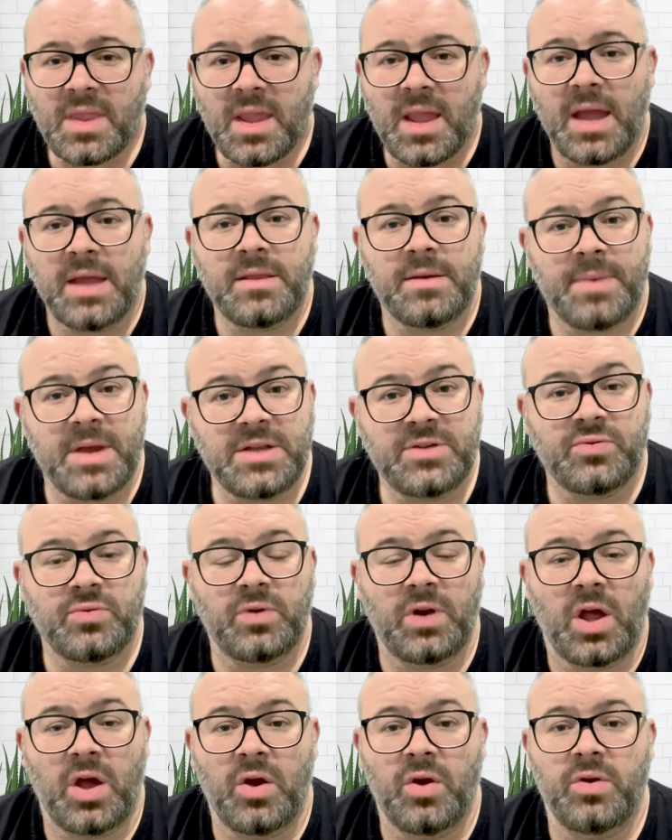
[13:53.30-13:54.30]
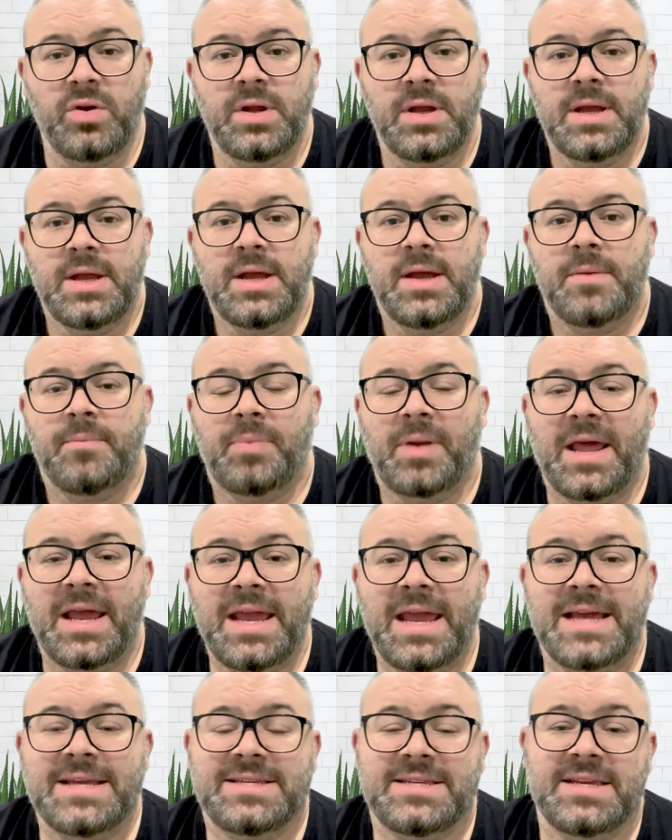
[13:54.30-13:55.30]
and the mental load
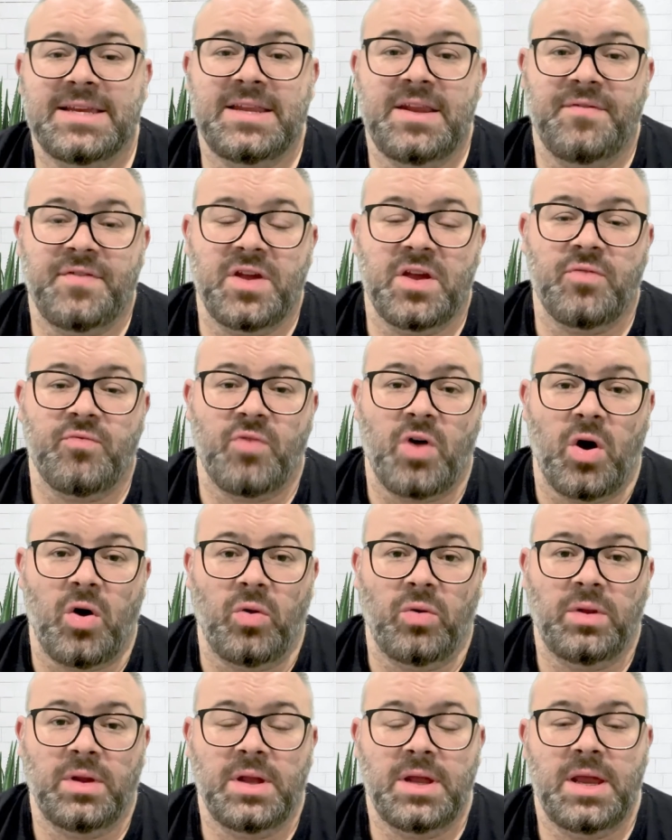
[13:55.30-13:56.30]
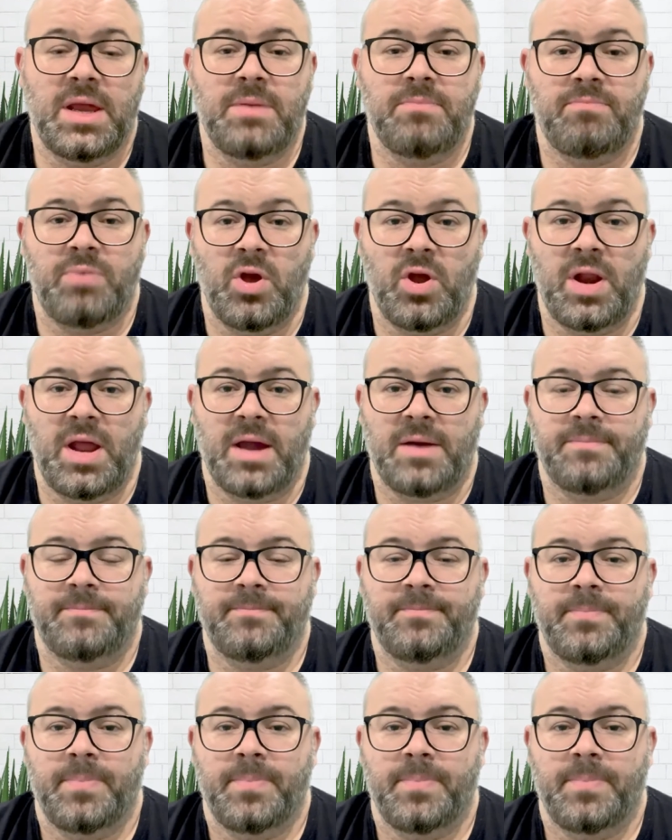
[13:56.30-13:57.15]
play a significant role in burnout.